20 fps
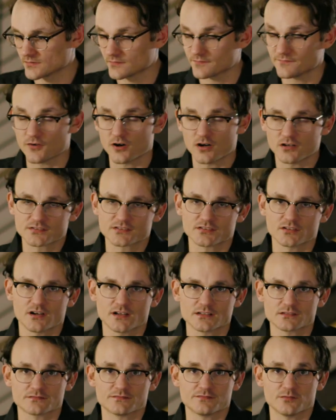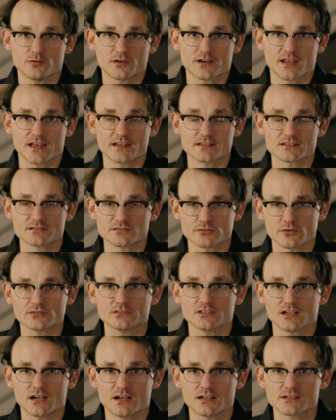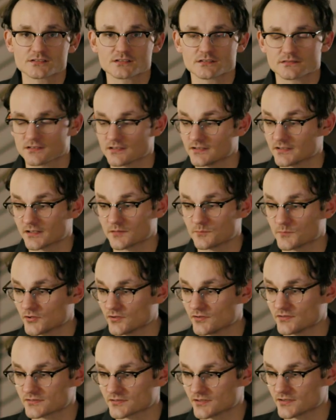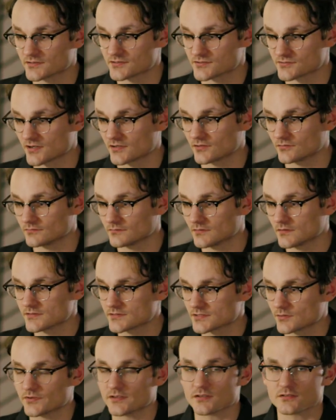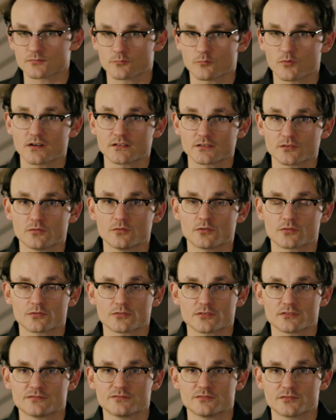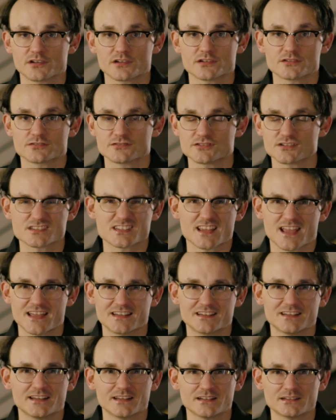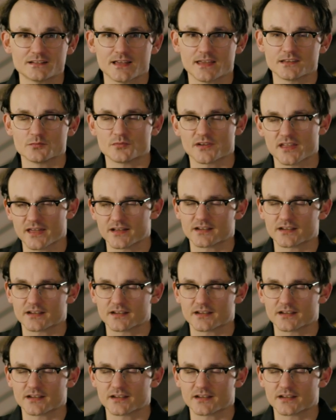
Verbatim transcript: So the file size of 4K is so large that the computer's going to struggle. So we use one quarter of the footage just to edit in and then we